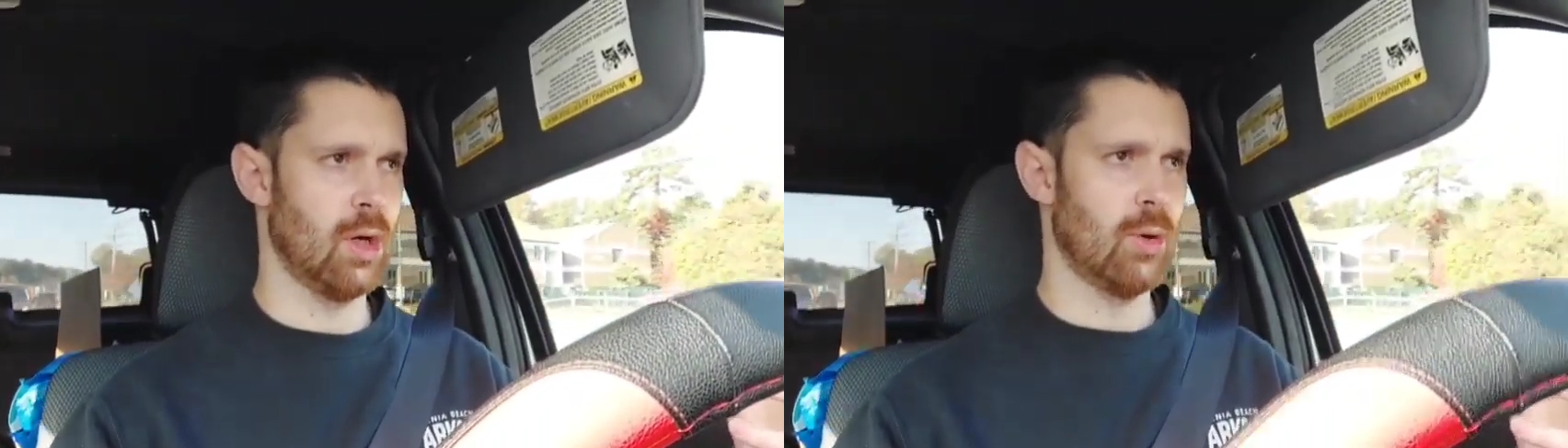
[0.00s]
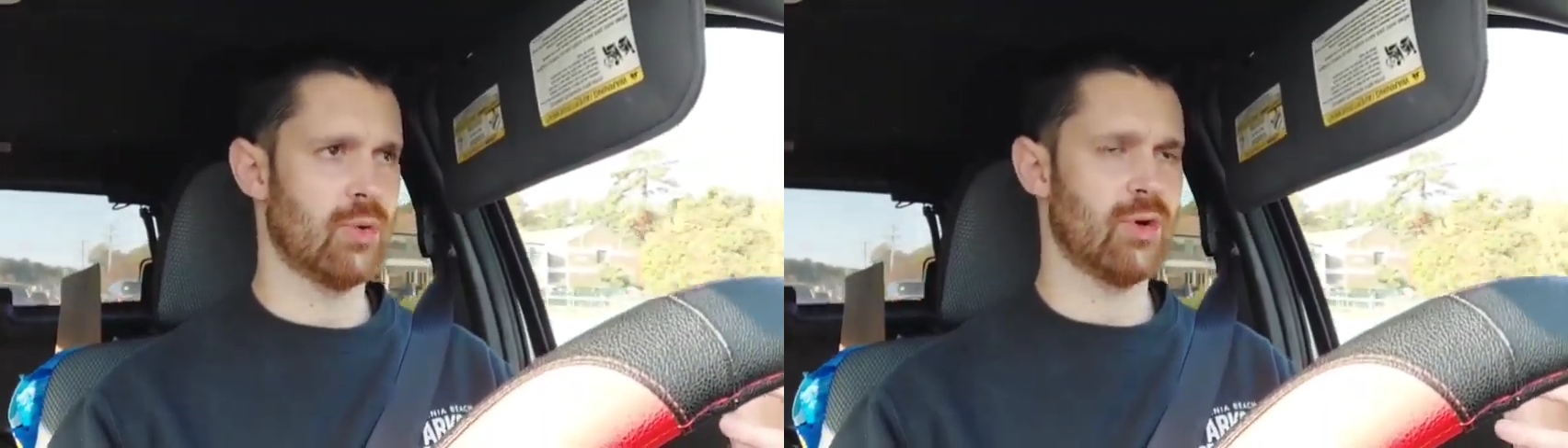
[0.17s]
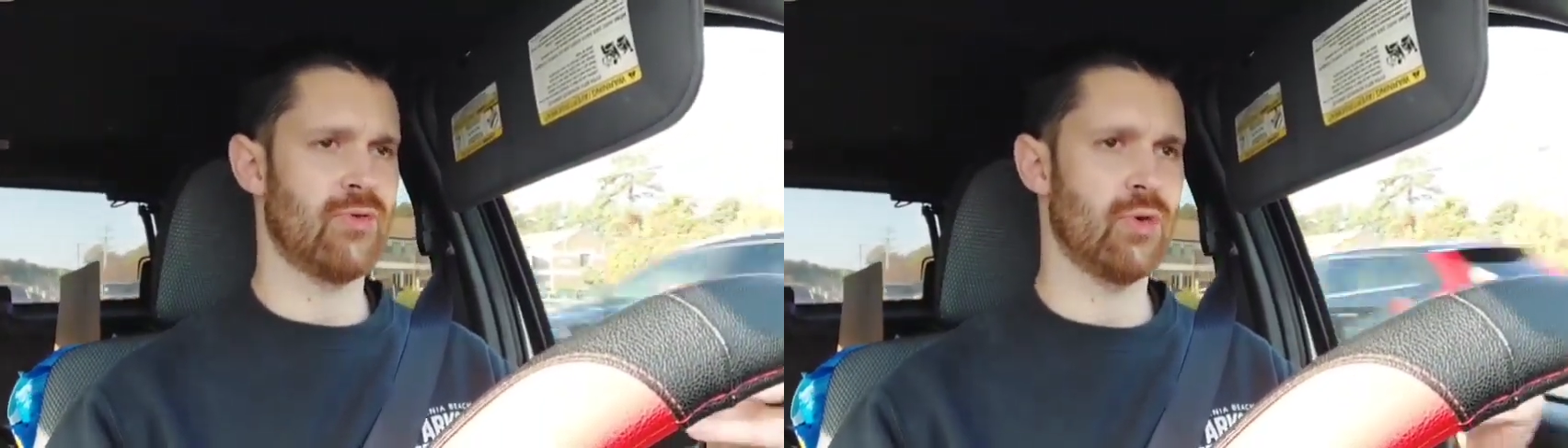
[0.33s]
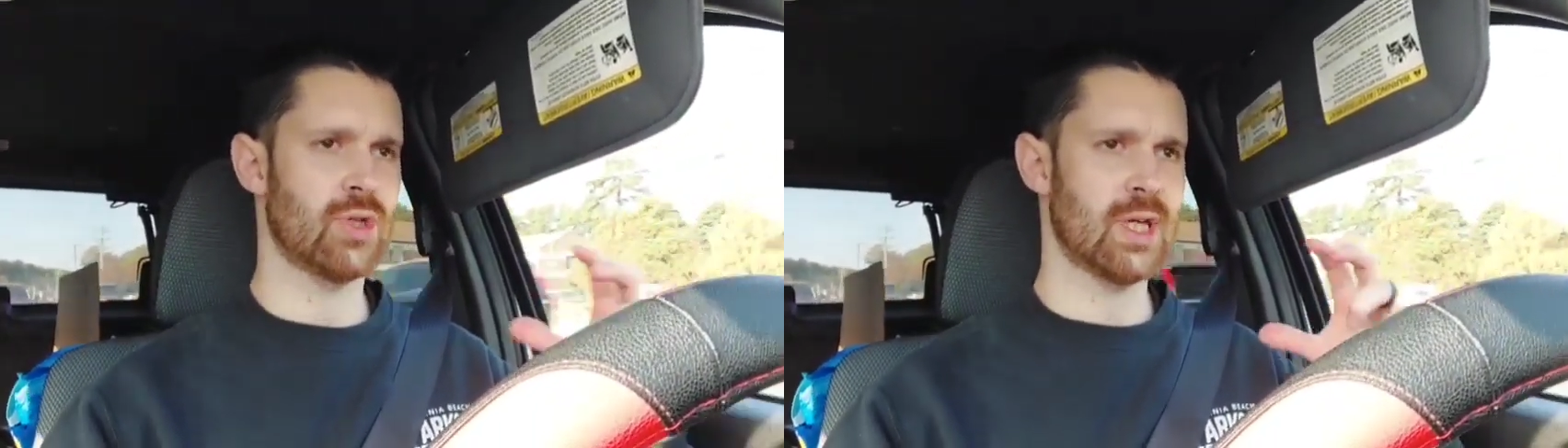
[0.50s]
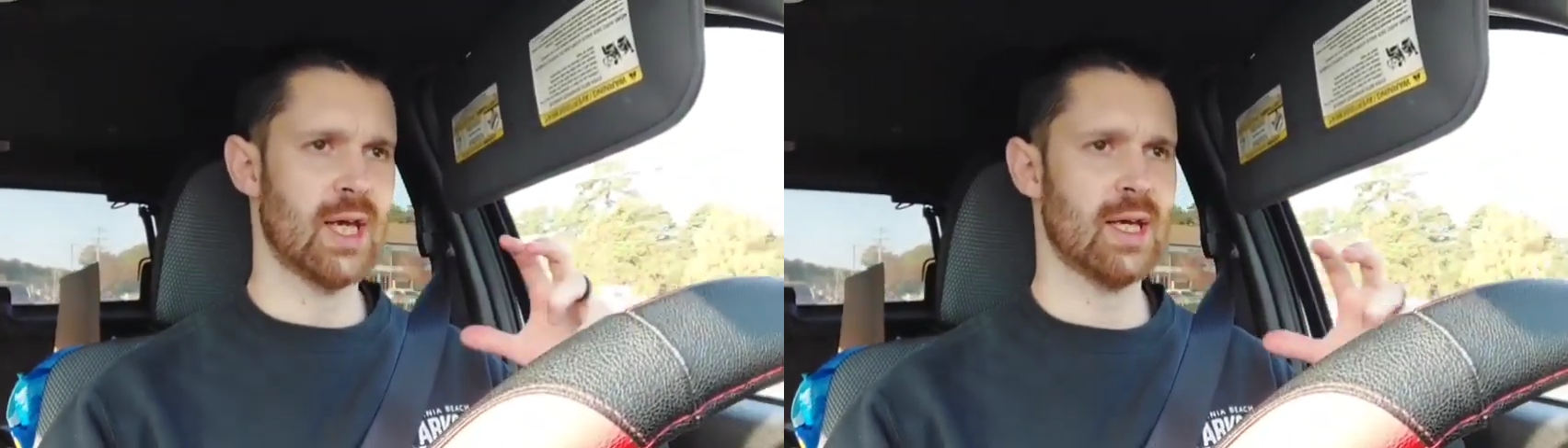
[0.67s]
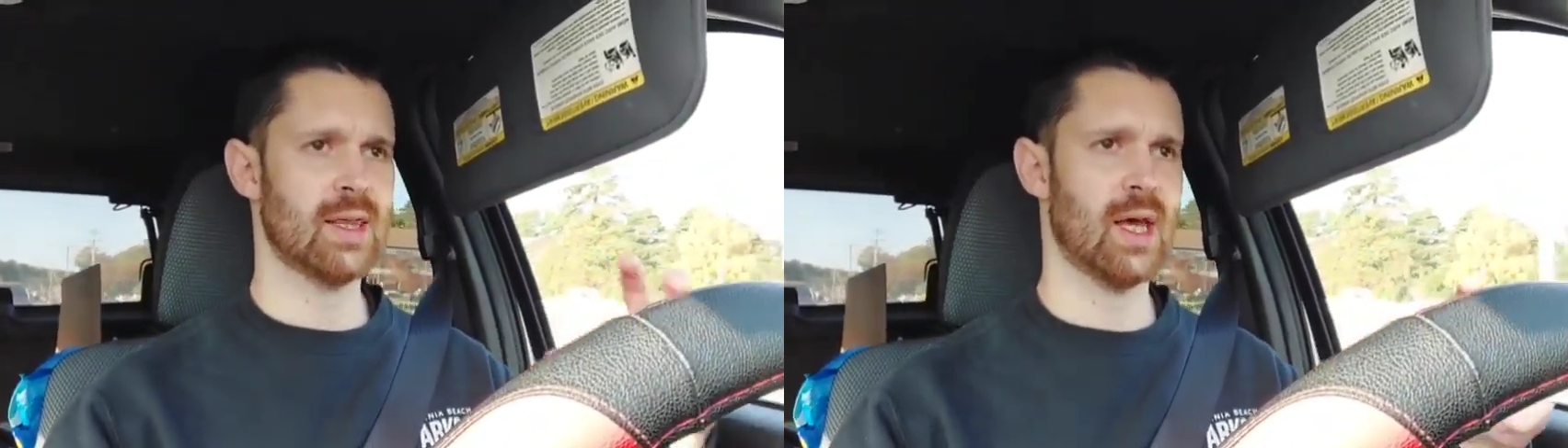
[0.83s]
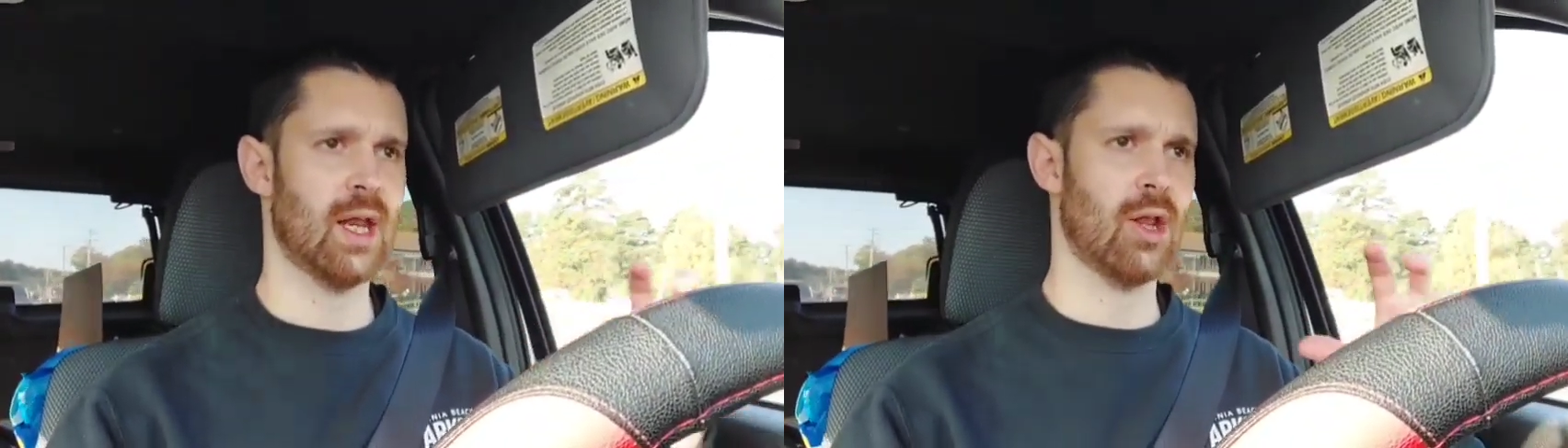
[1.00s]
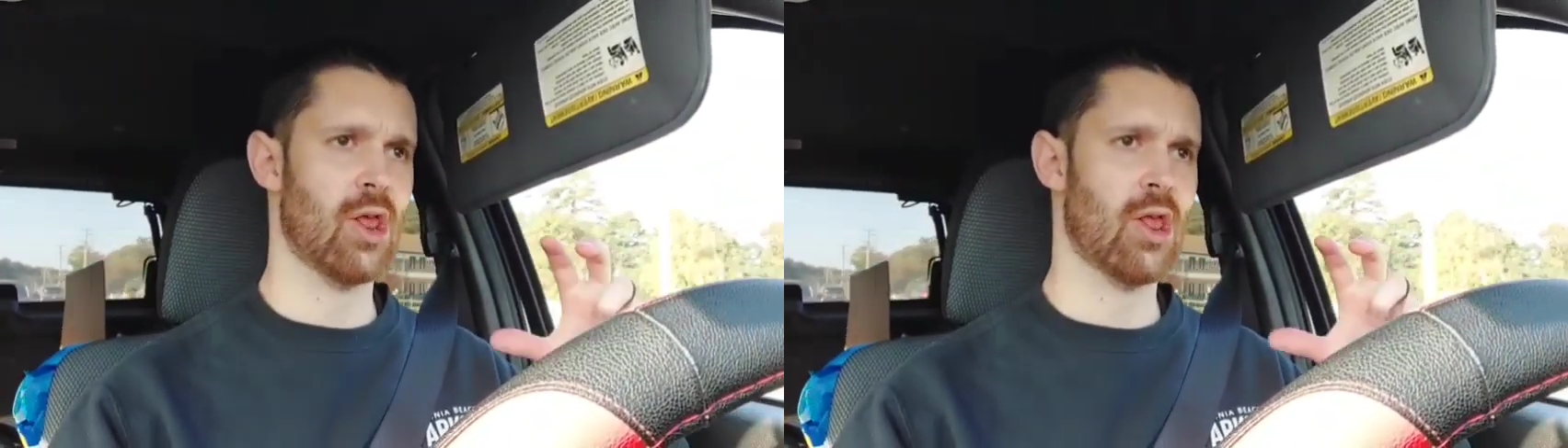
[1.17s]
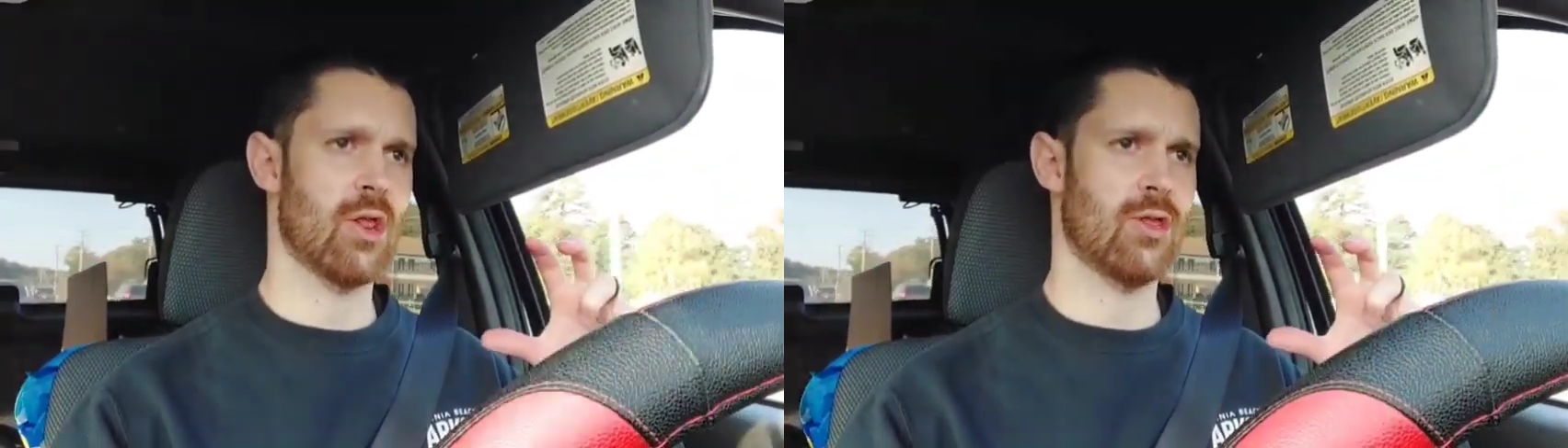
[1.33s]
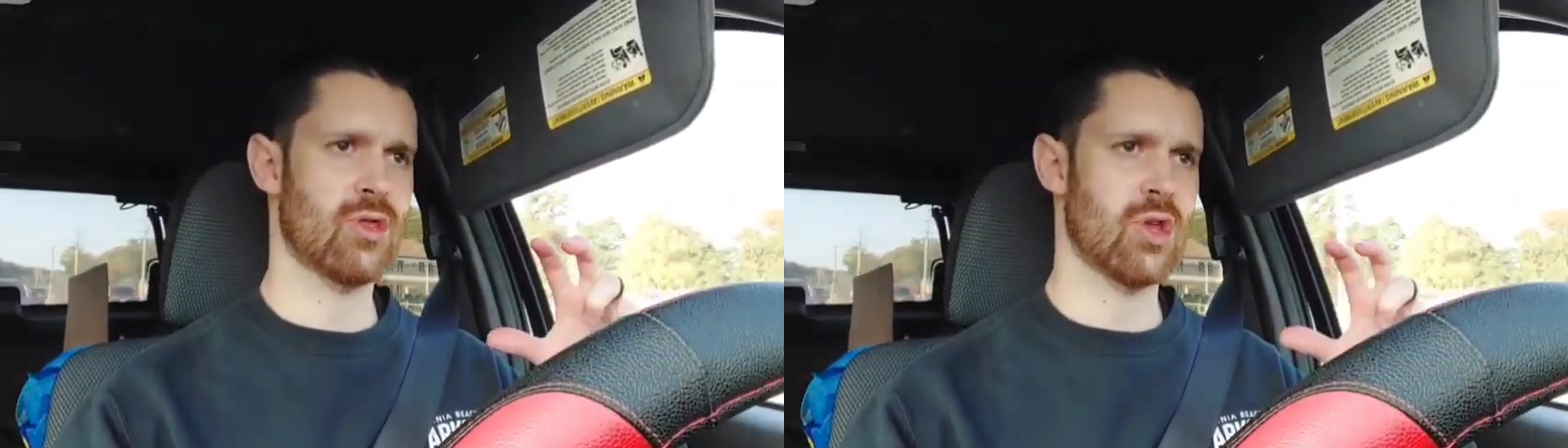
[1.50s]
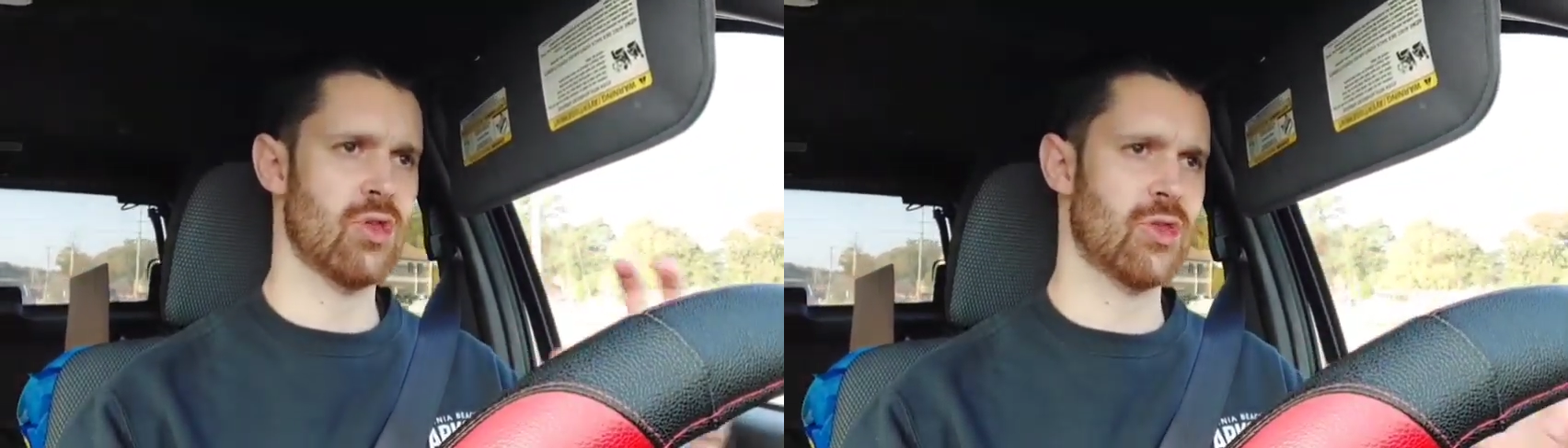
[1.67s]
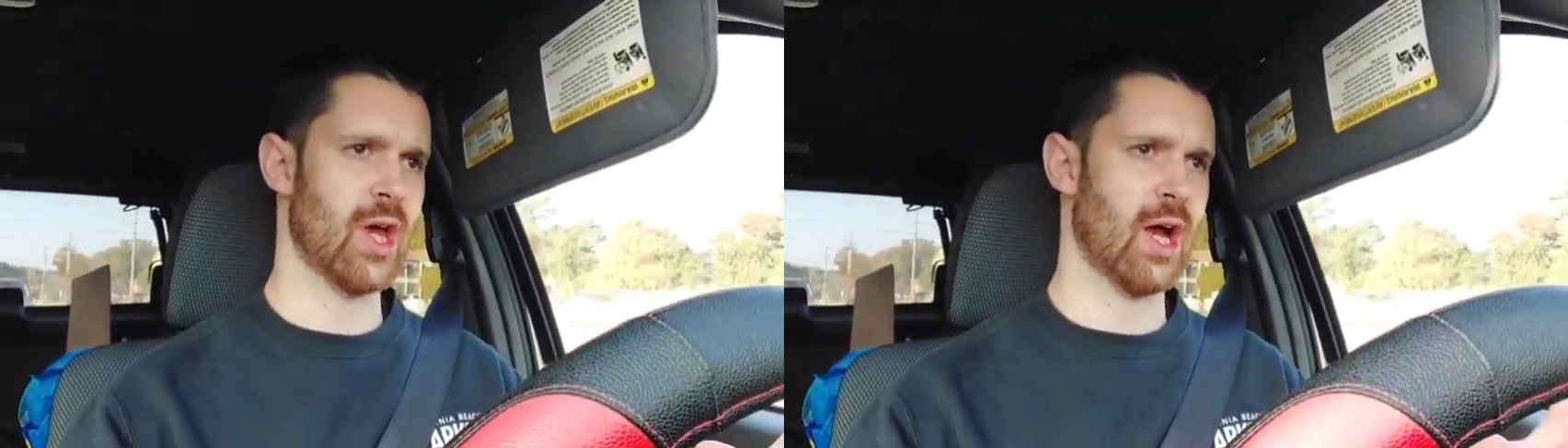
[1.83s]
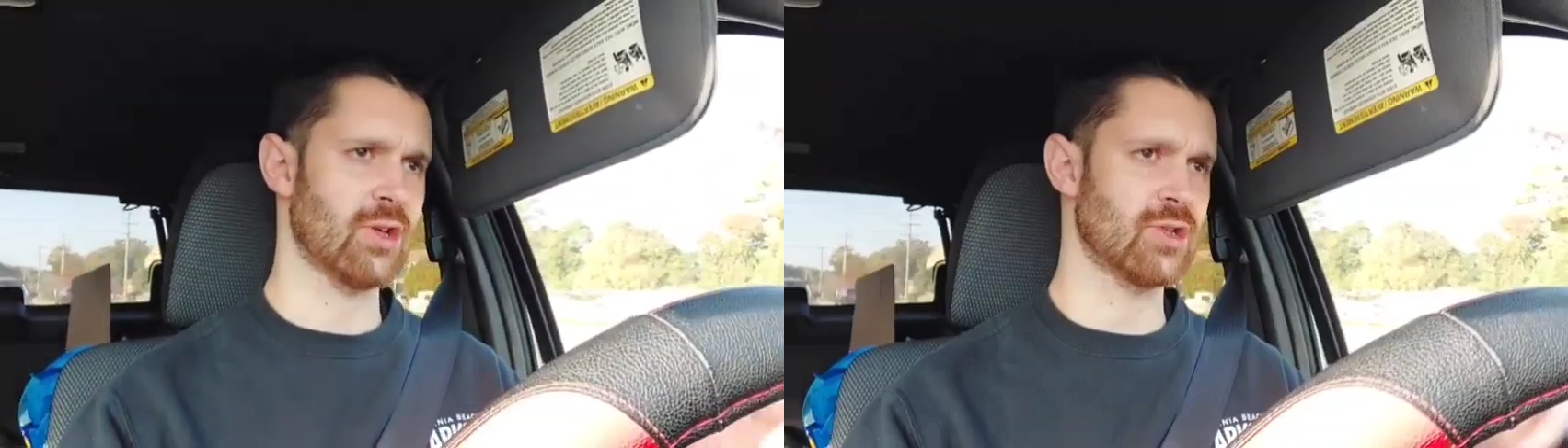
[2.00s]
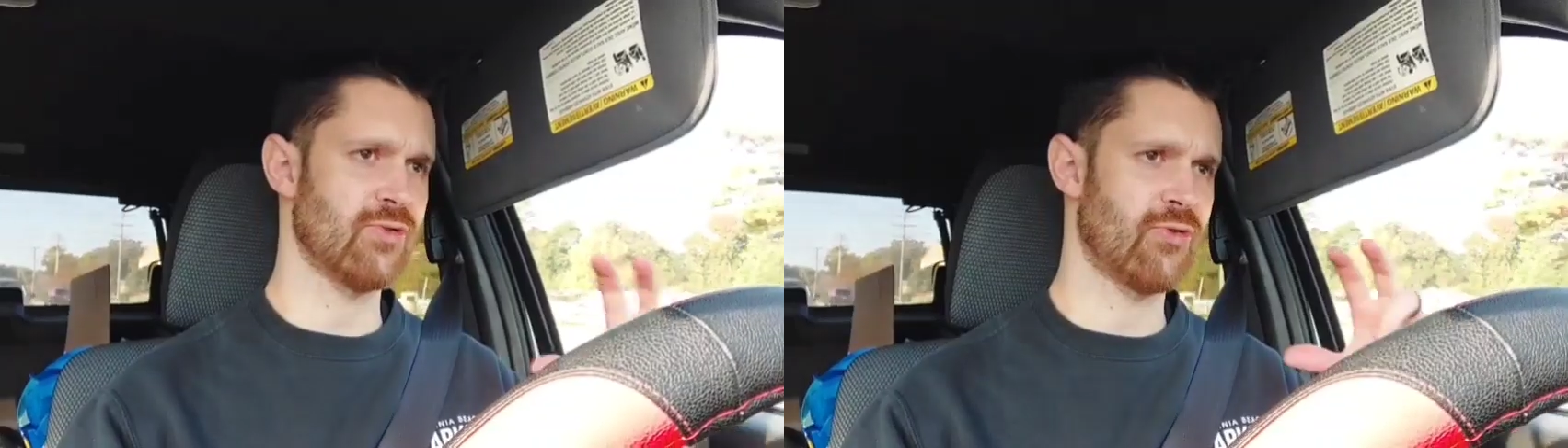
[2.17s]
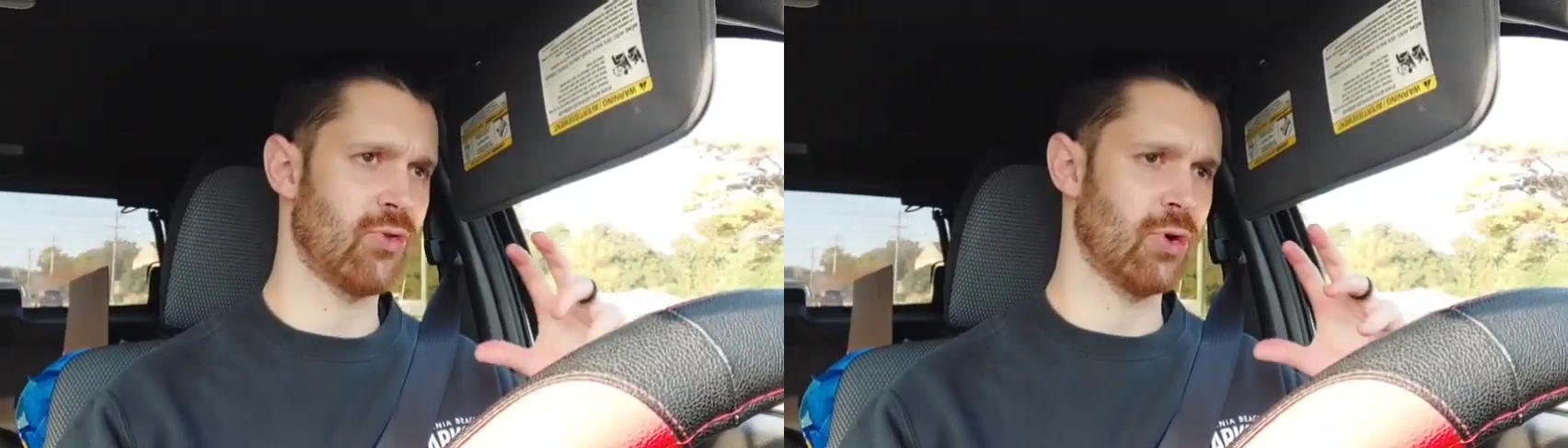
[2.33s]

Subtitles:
But if you take that 10,000